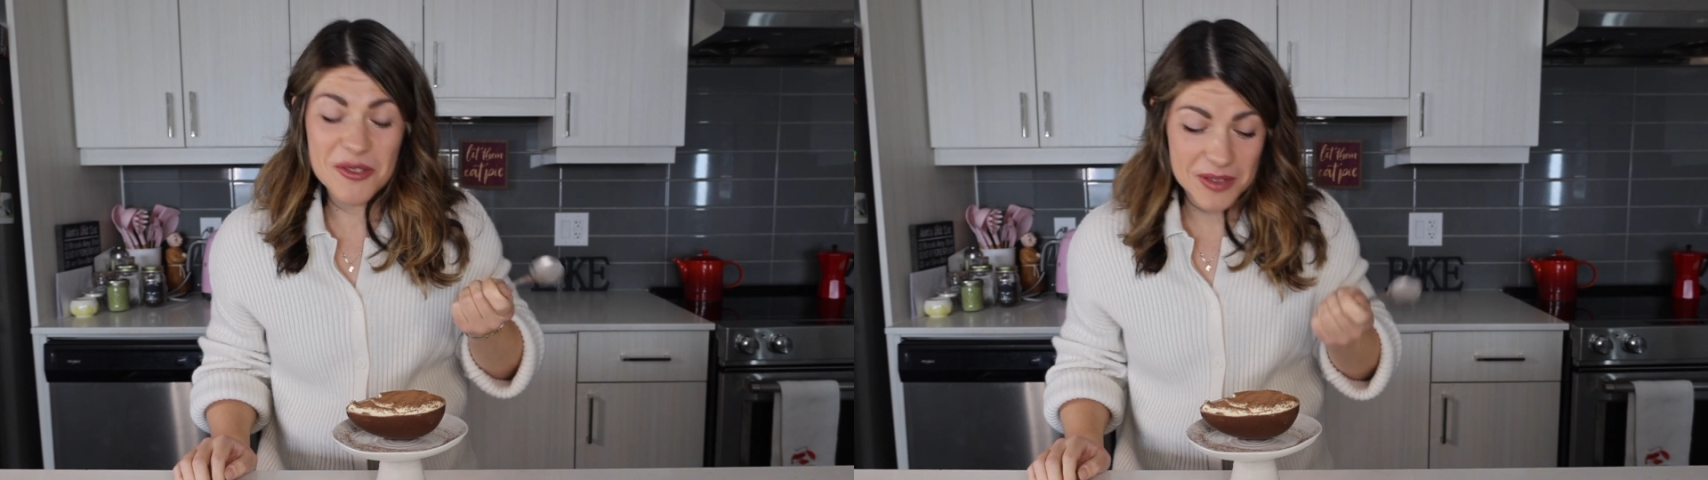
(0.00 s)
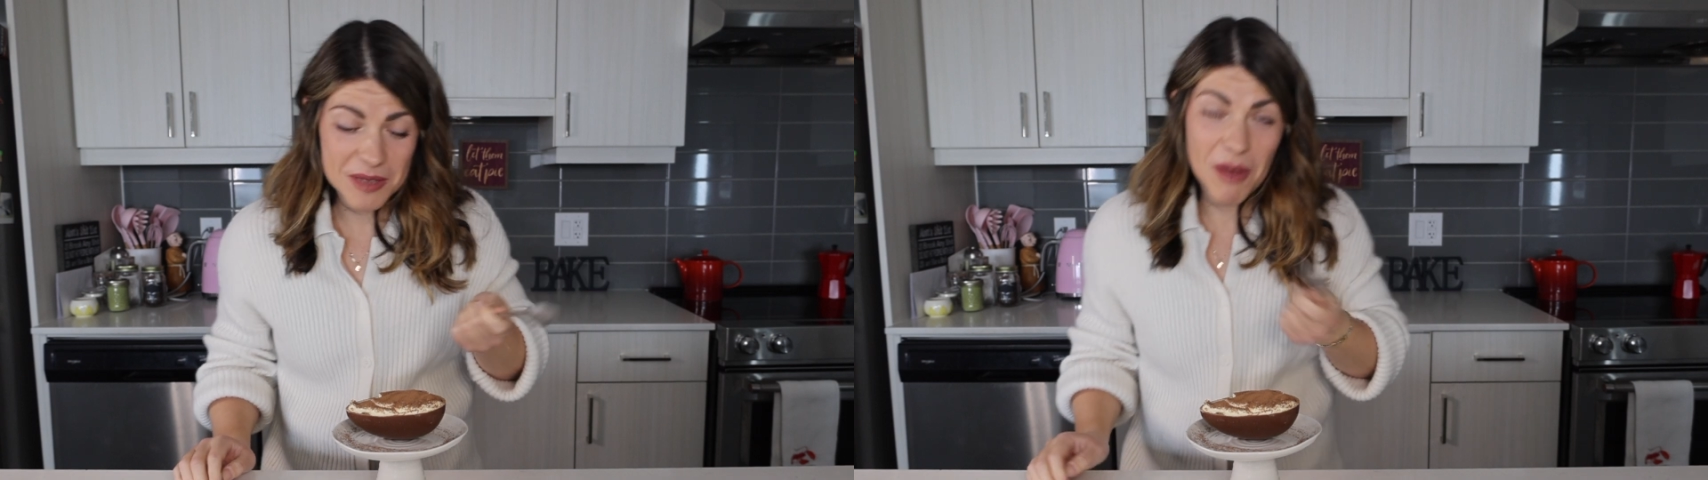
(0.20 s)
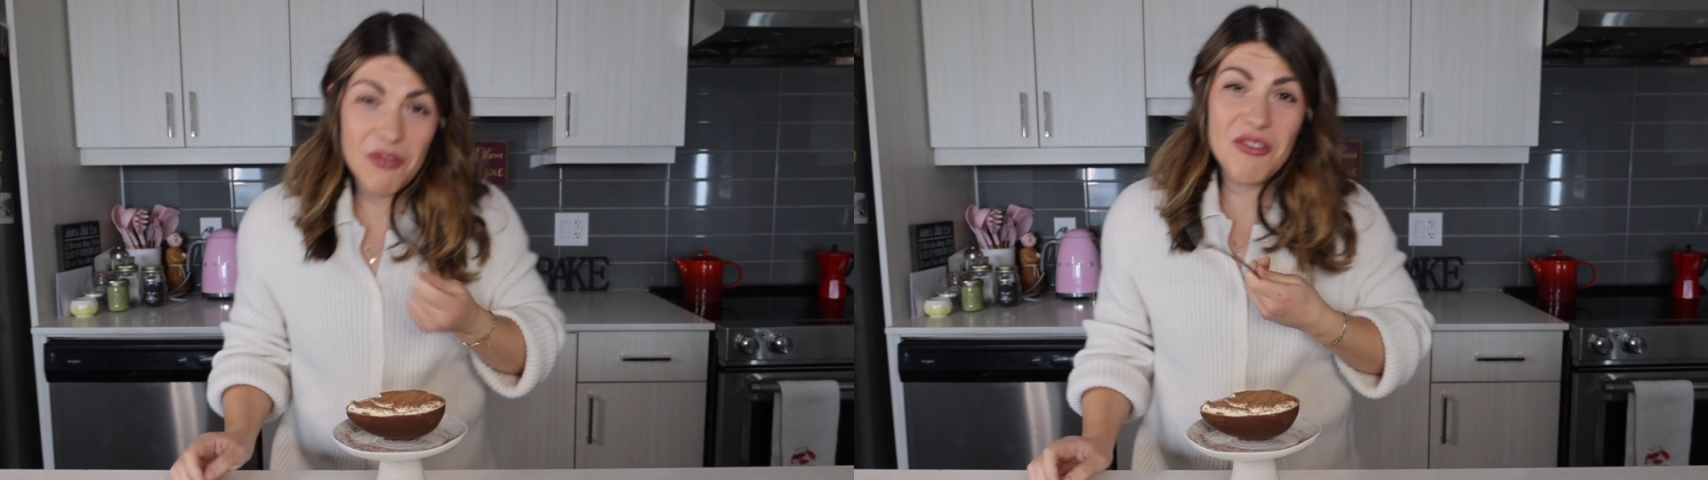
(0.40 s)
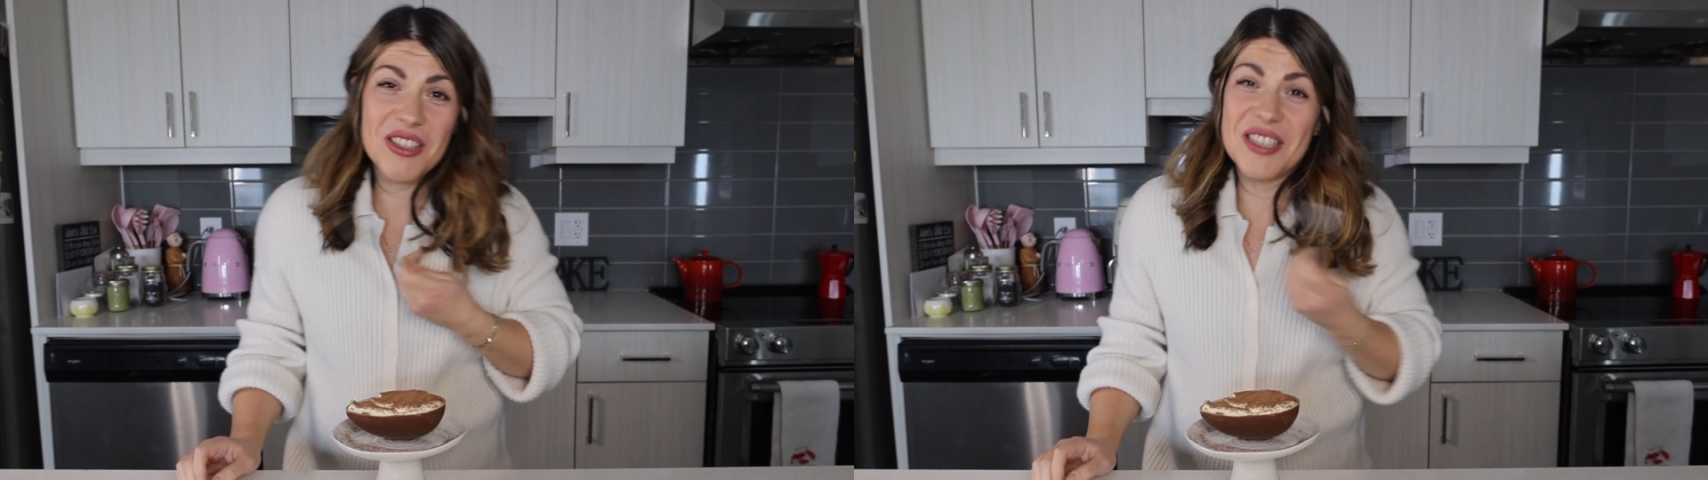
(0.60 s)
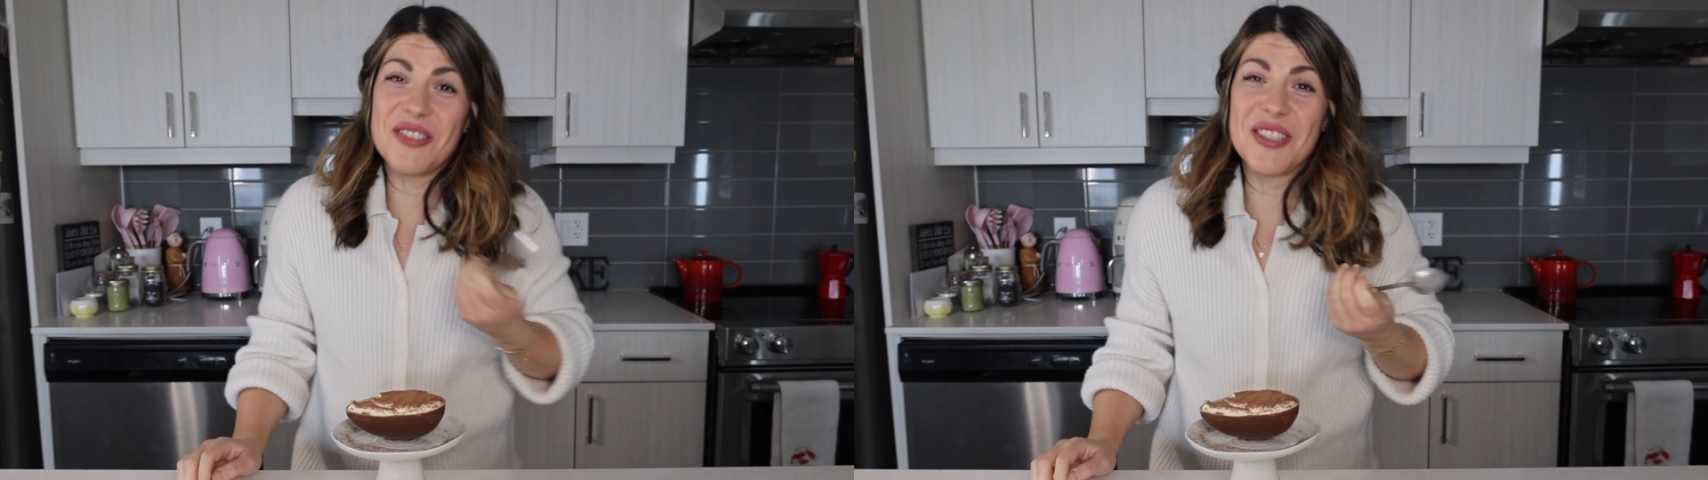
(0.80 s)
it's my favorite
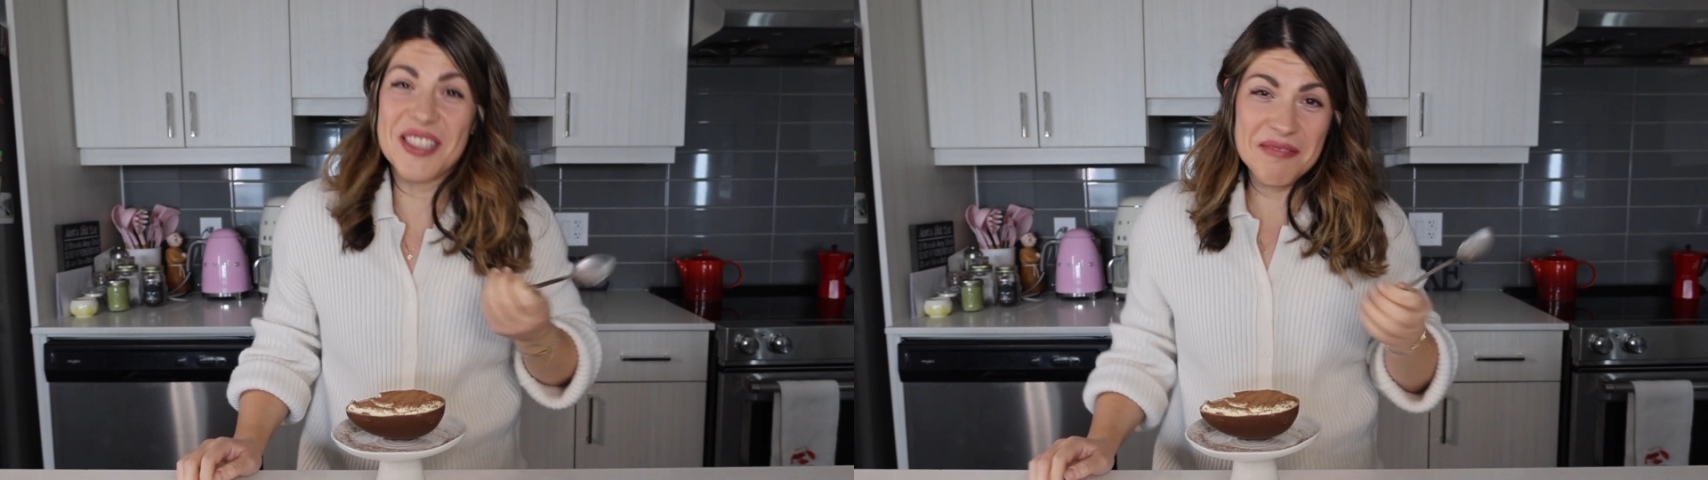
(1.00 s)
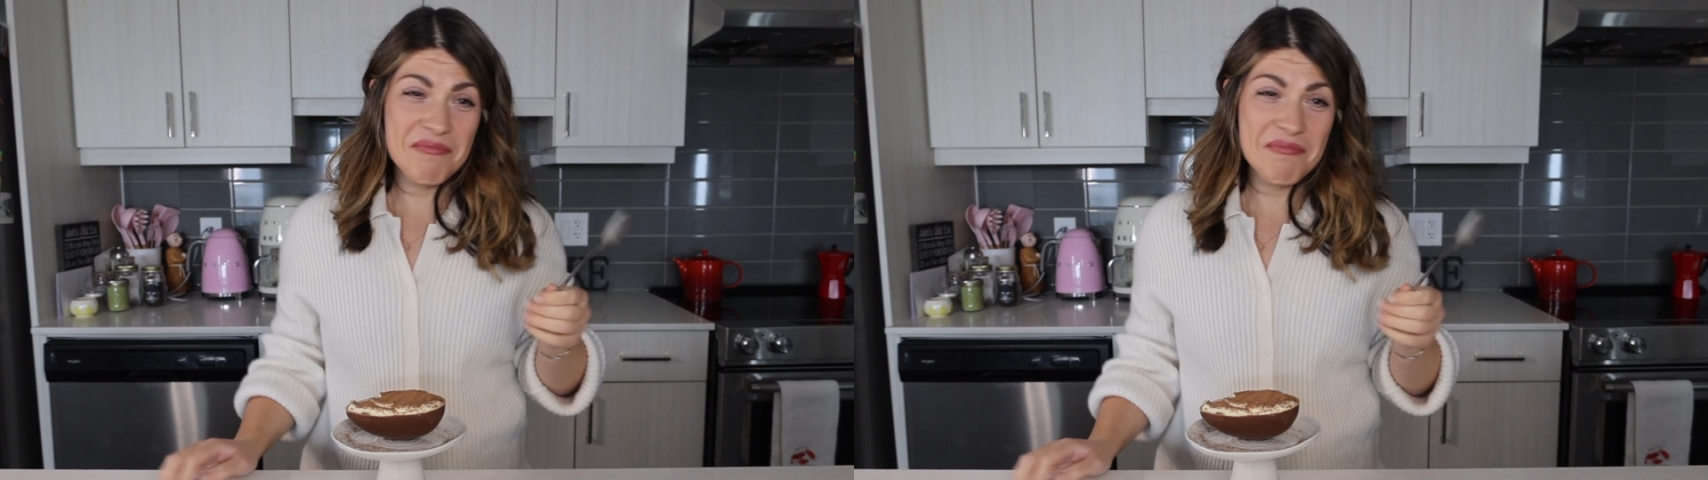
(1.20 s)
dessert.